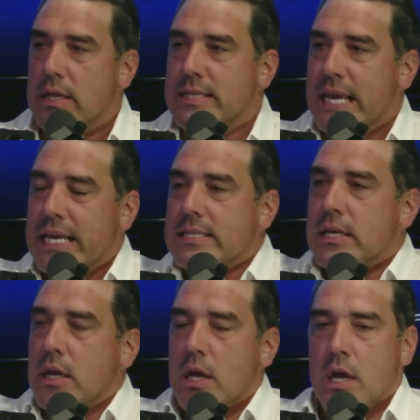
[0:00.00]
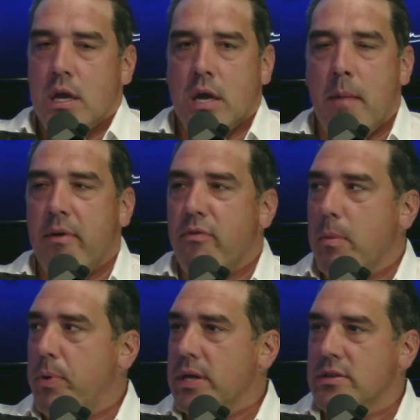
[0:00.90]
This isn't coming from a
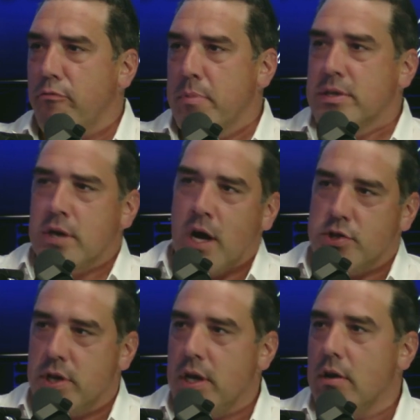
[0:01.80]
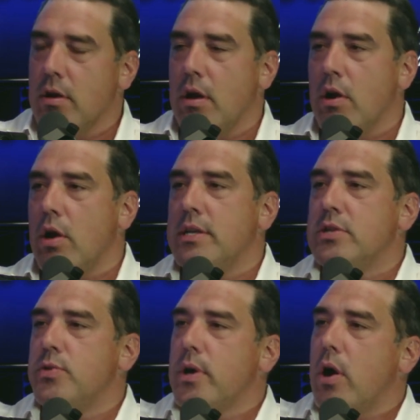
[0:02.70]
place of misogyny or
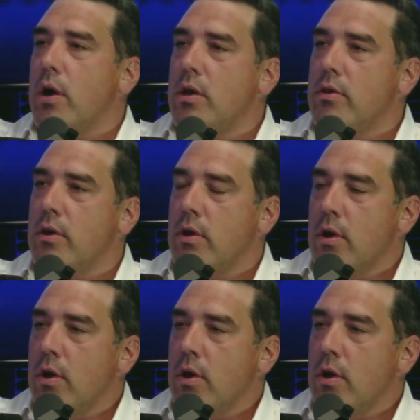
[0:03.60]
disregarding the